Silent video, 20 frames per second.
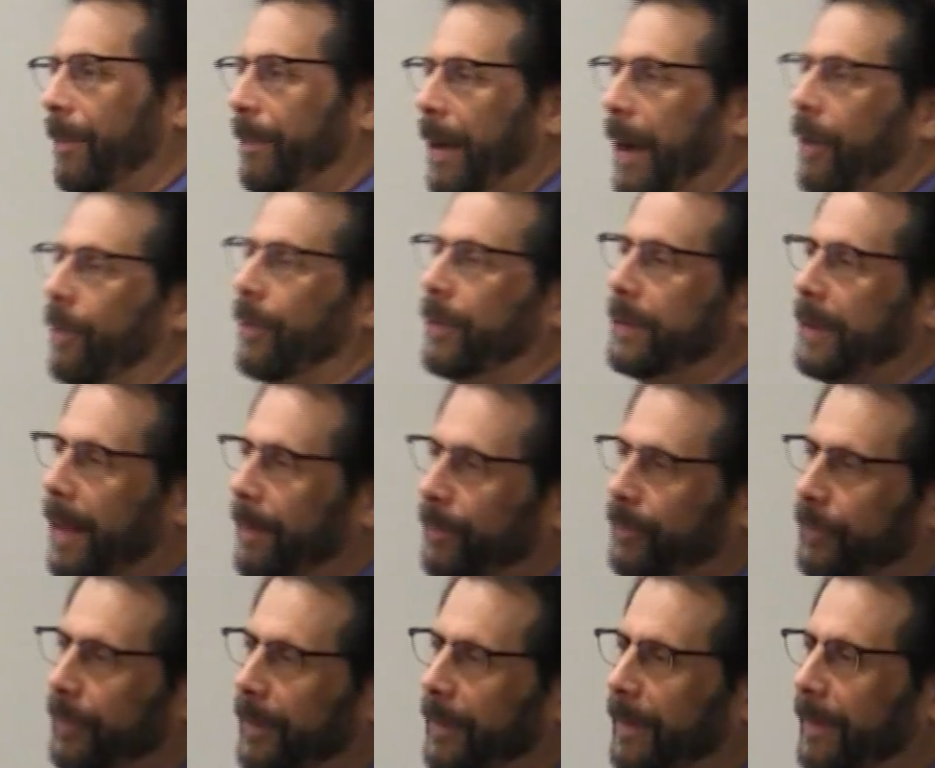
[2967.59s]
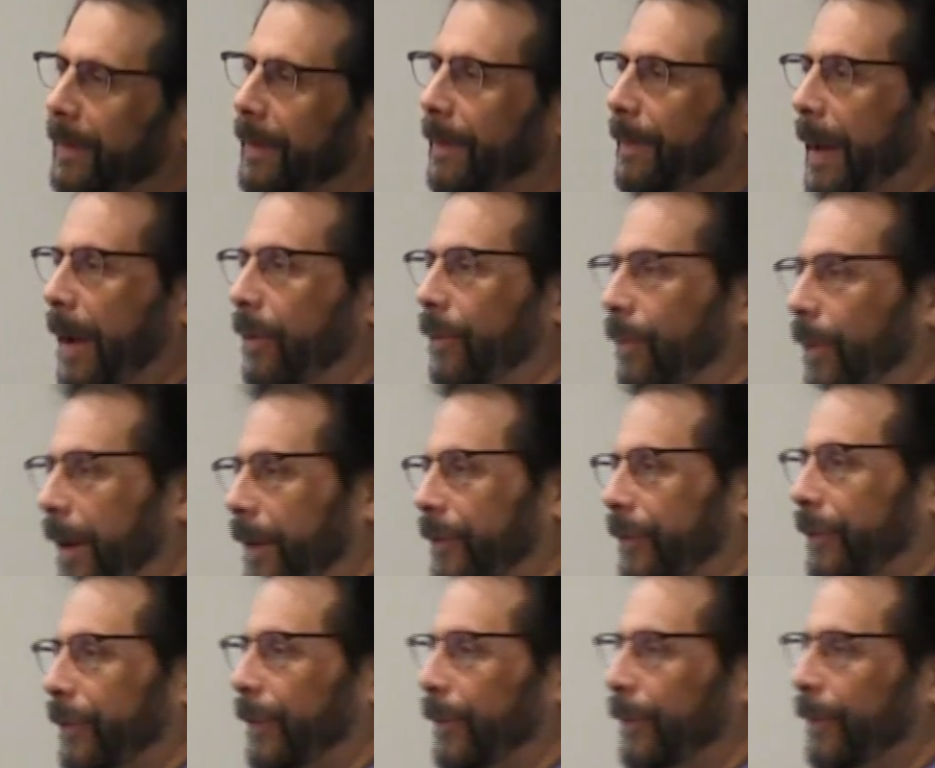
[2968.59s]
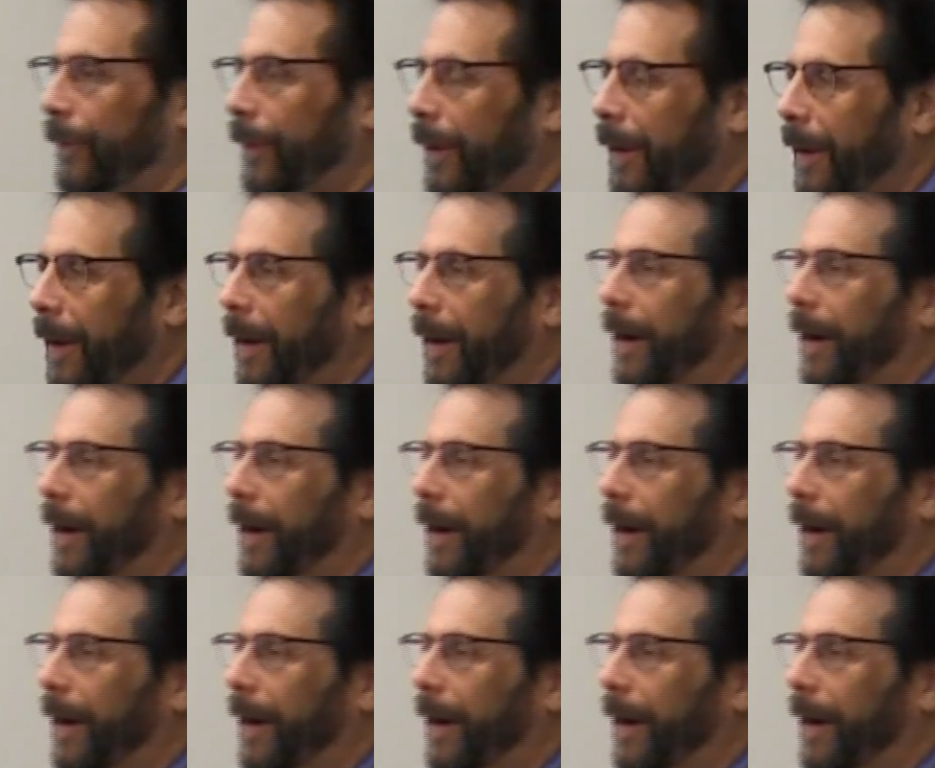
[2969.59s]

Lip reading: about redemption, about rescue.